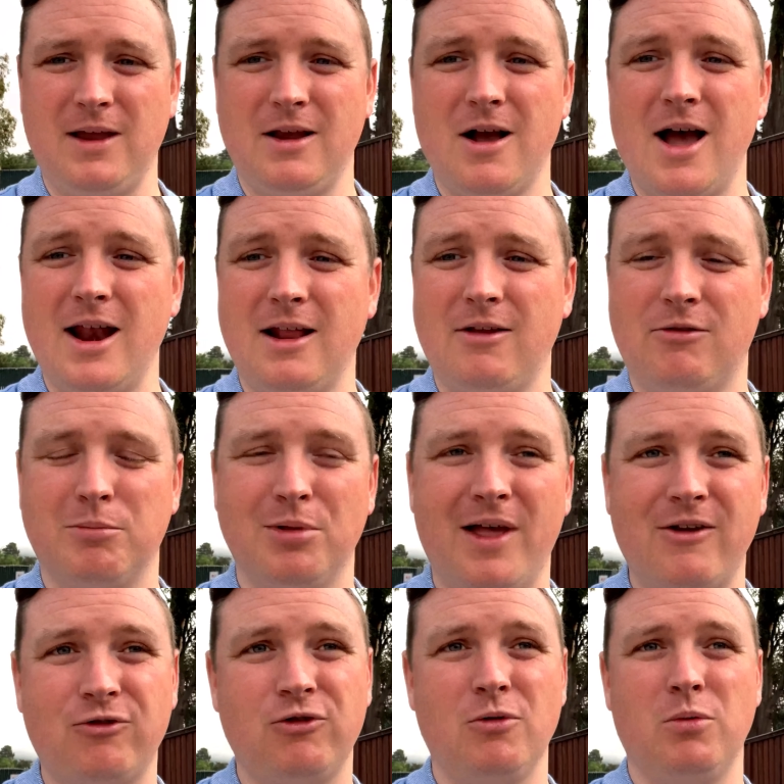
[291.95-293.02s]
god has
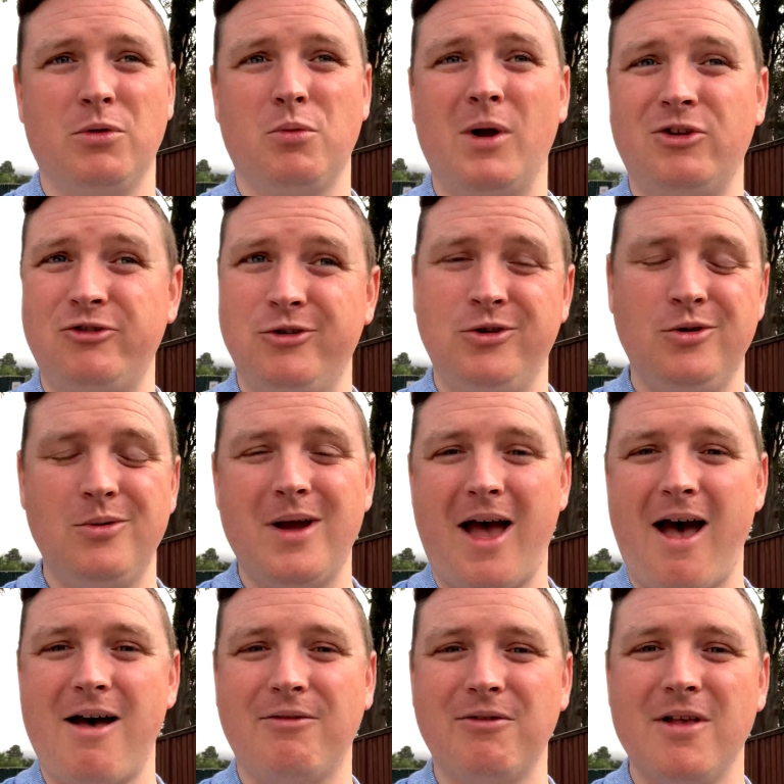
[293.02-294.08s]
blessed you with what you do
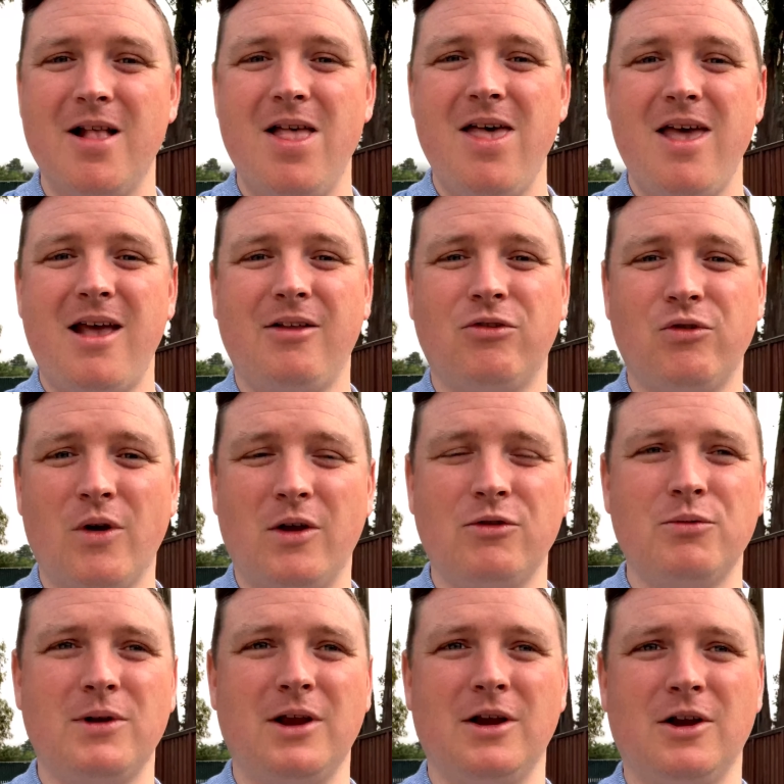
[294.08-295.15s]
have and so i just
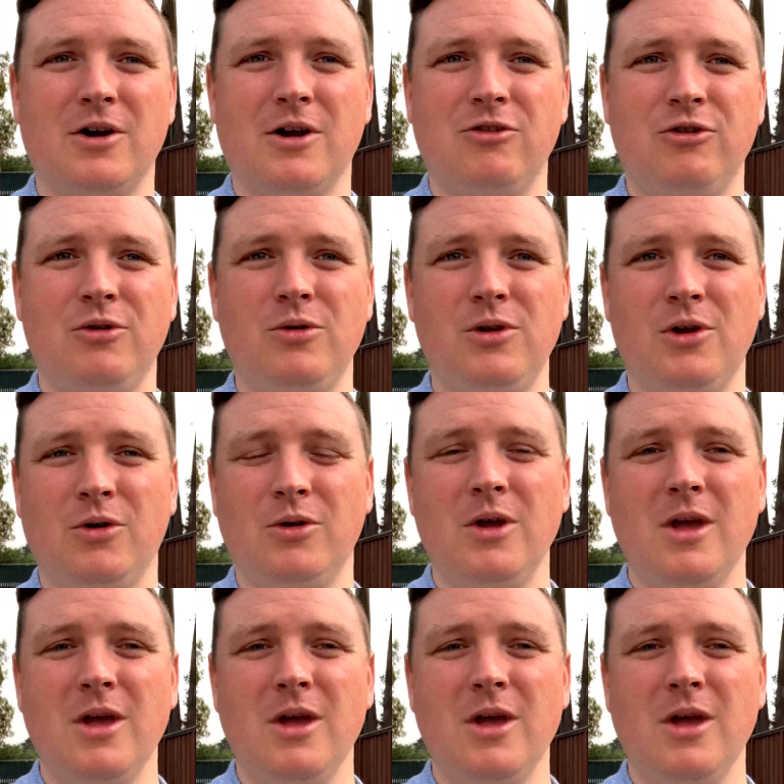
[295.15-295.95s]
want to encourage you you know